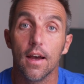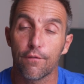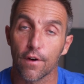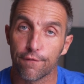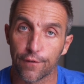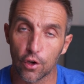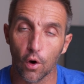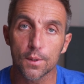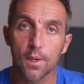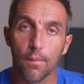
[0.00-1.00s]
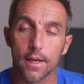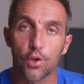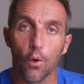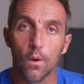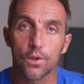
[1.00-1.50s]
If I've forgotten my
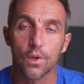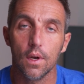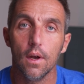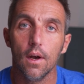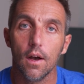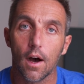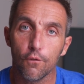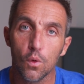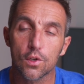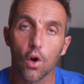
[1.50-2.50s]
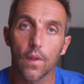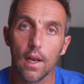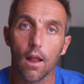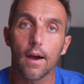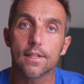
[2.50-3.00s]
torch, I've always got the
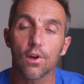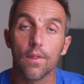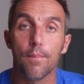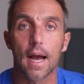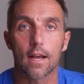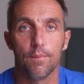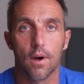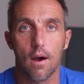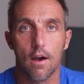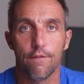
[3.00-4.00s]
light on the back of my